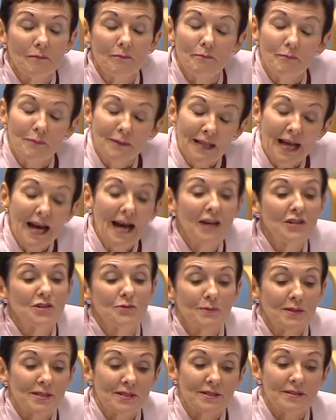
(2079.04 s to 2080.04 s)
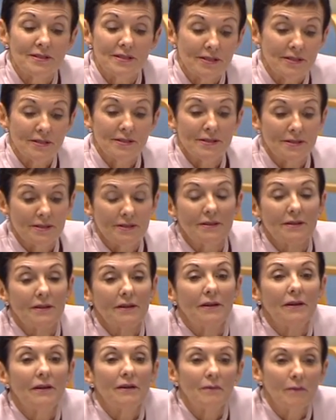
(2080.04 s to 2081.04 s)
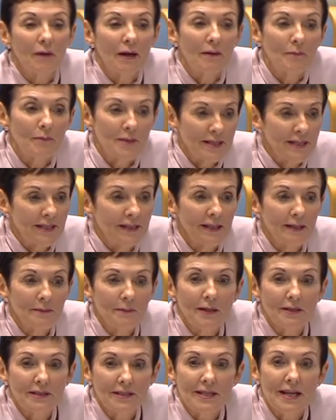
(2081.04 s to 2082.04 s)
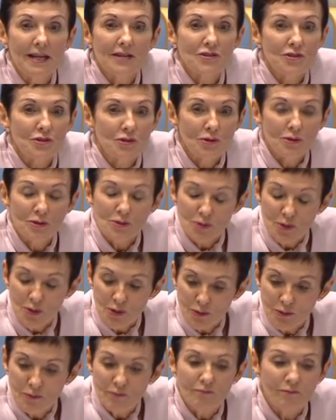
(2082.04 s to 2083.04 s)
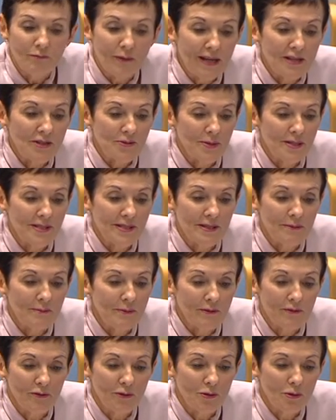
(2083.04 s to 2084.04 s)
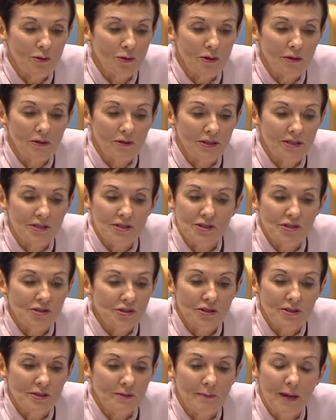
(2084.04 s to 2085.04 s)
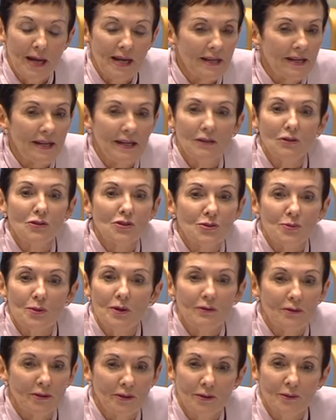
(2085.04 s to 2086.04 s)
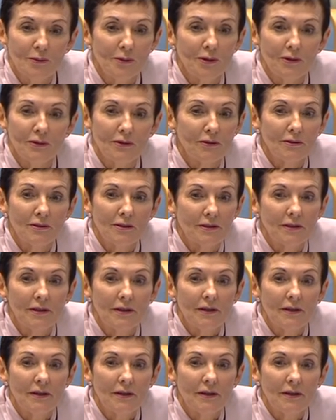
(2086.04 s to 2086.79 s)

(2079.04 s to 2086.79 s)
large businesses, particularly multinationals, who, as we said before, decisions are made elsewhere in the world,